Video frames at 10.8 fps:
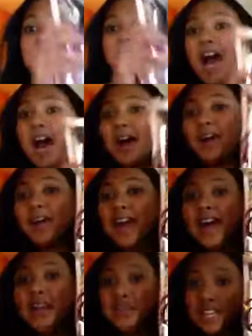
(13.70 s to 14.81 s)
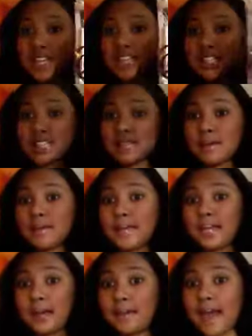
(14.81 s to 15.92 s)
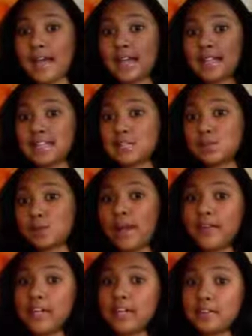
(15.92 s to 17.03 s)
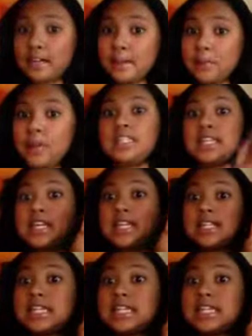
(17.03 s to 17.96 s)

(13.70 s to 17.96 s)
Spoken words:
So this is my makeup bag, and this is why you're gonna think I'm crazy, because